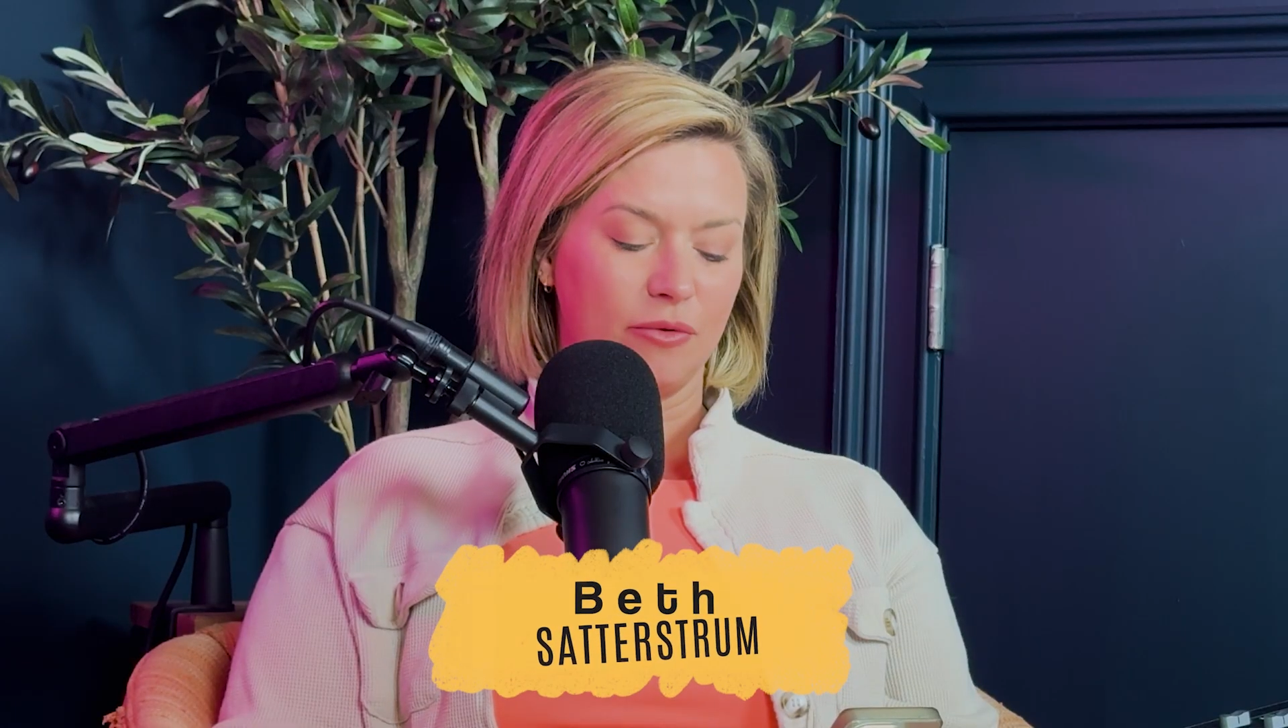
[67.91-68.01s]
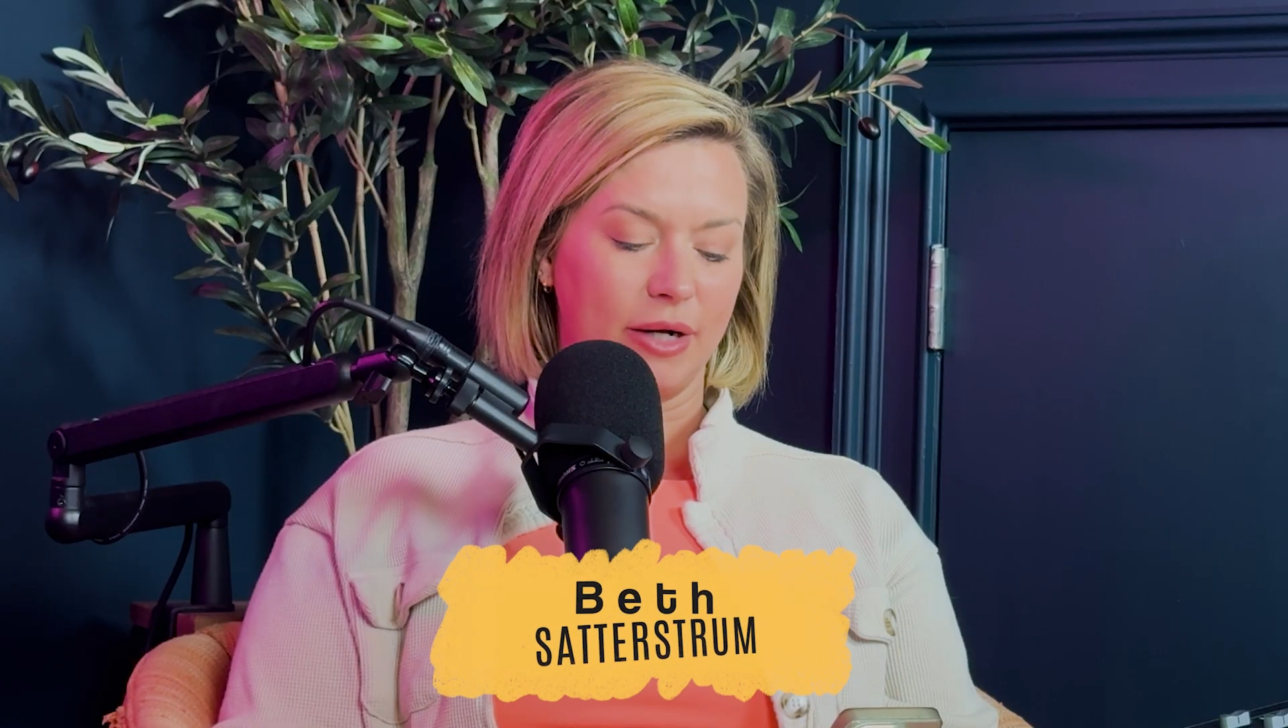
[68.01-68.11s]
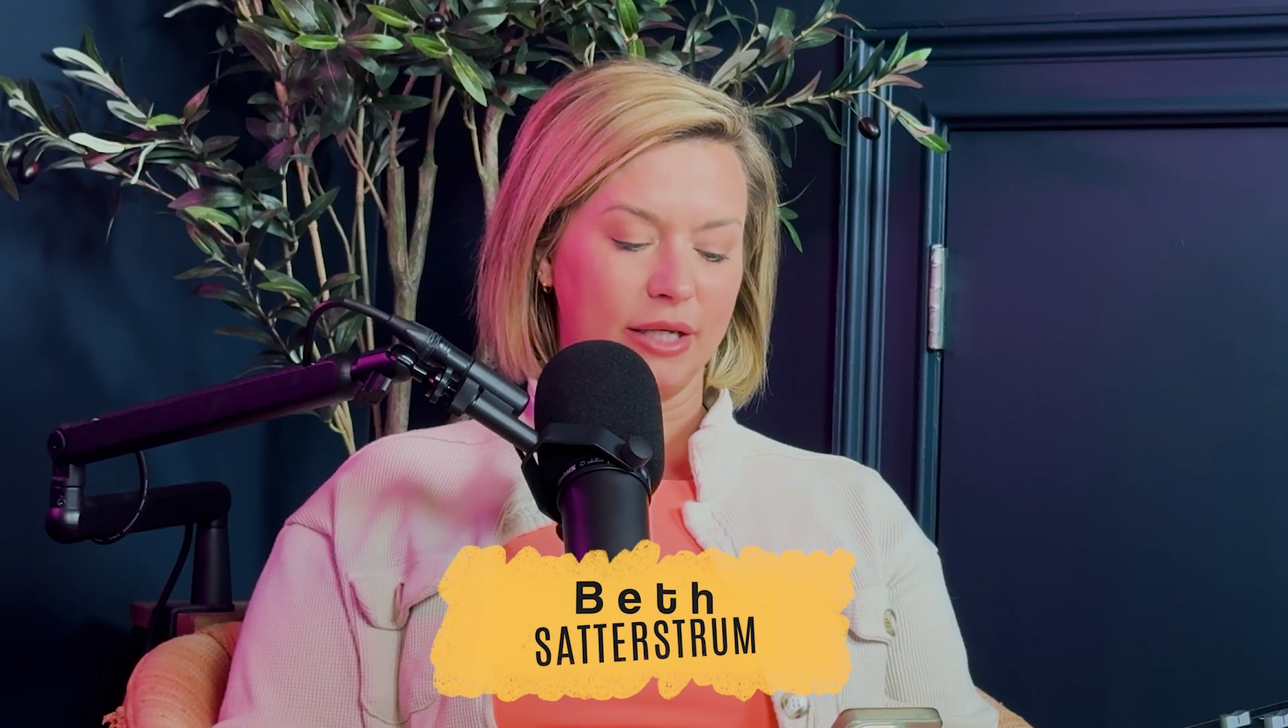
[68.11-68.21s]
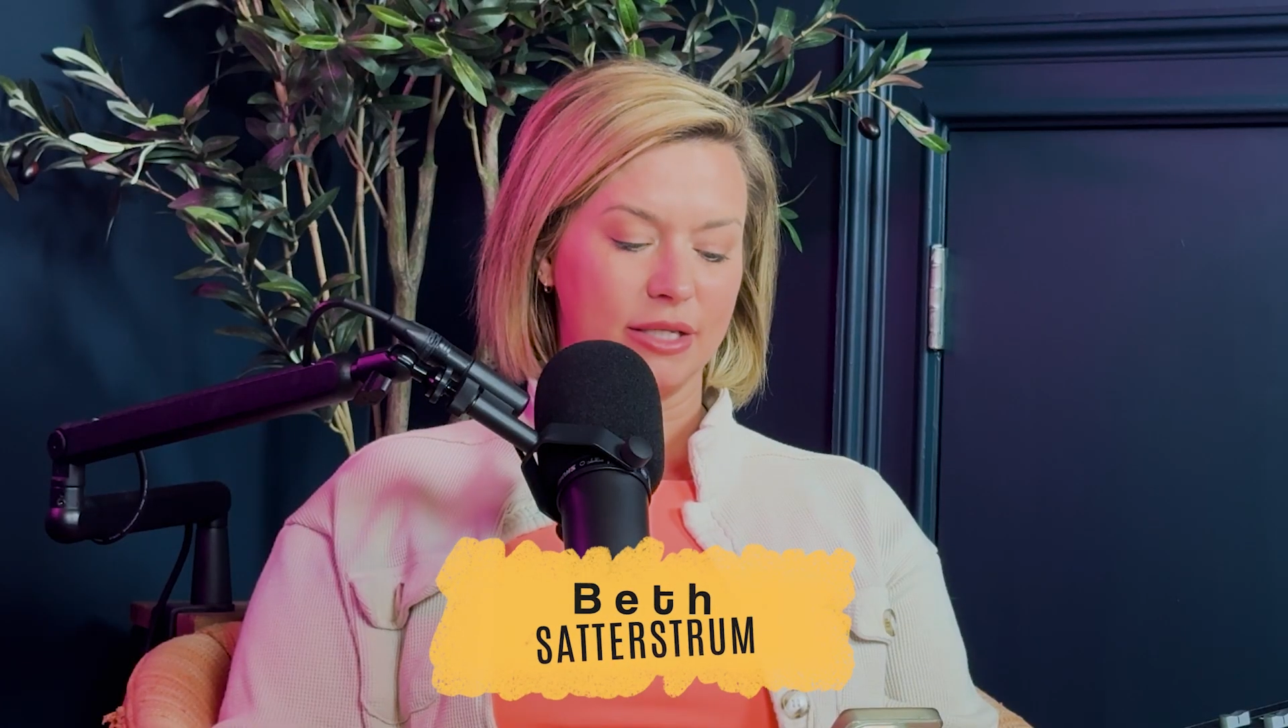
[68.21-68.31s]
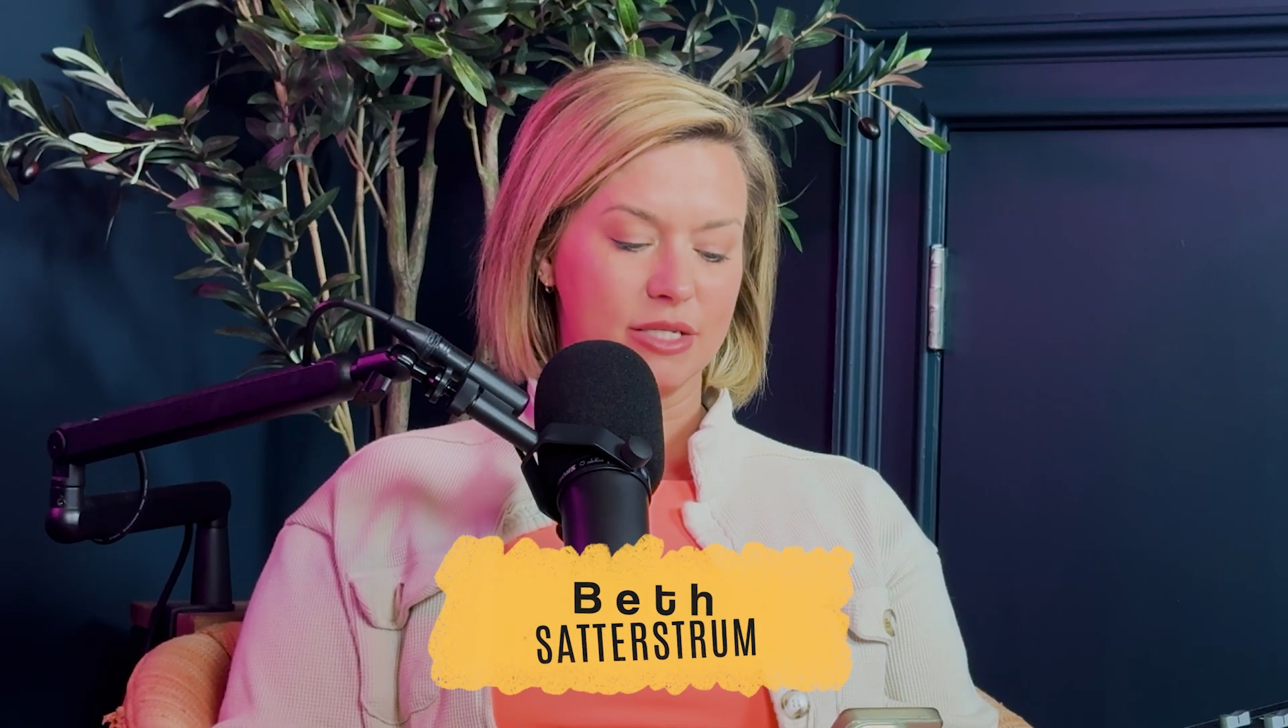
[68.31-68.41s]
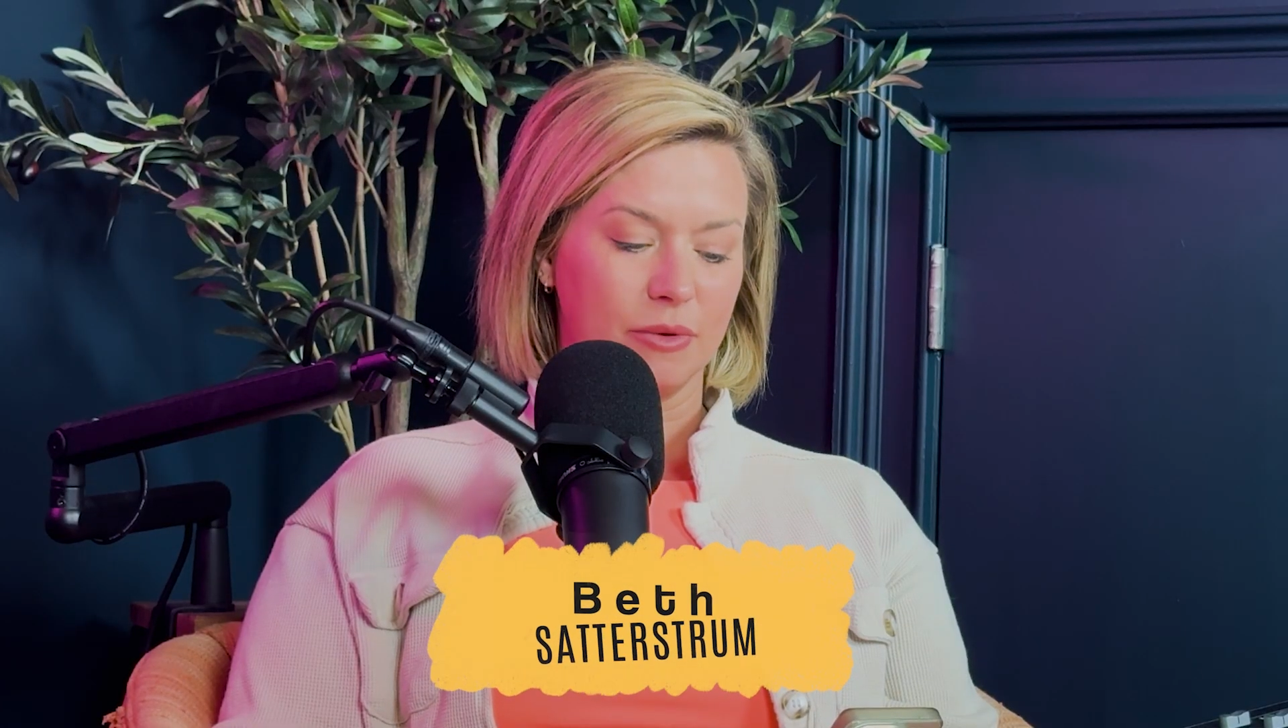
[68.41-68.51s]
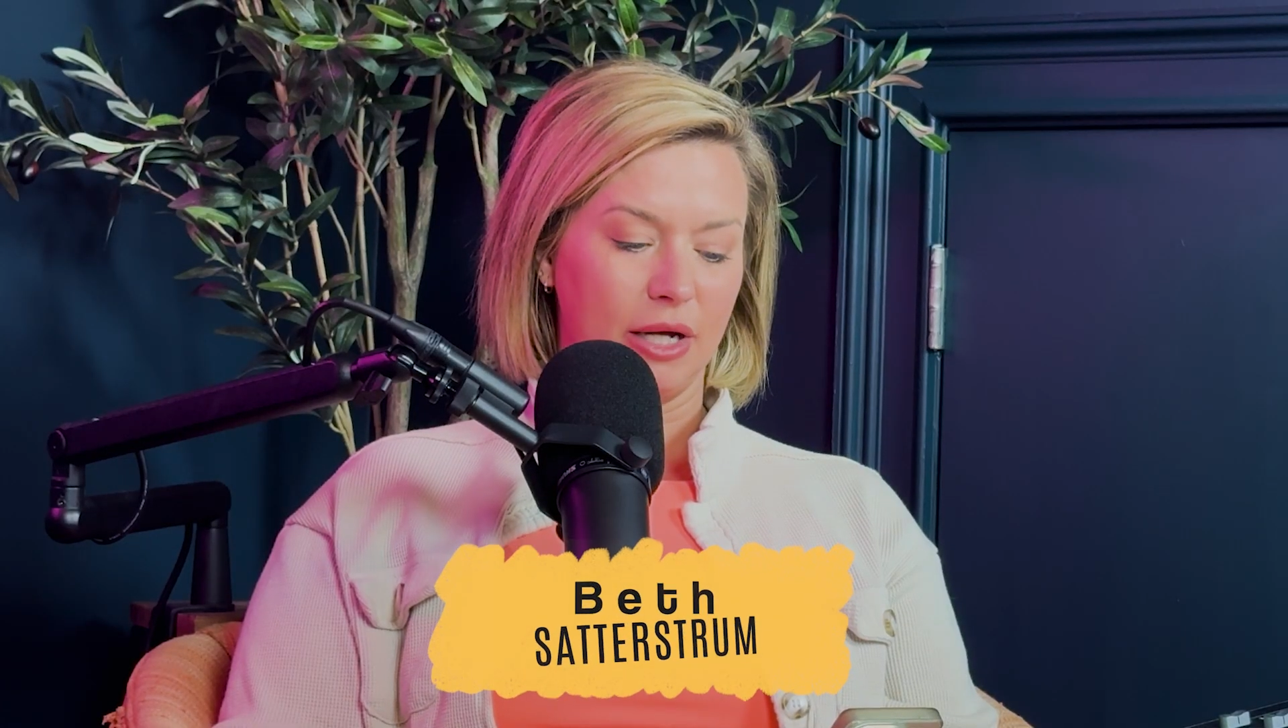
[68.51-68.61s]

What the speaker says: for writing this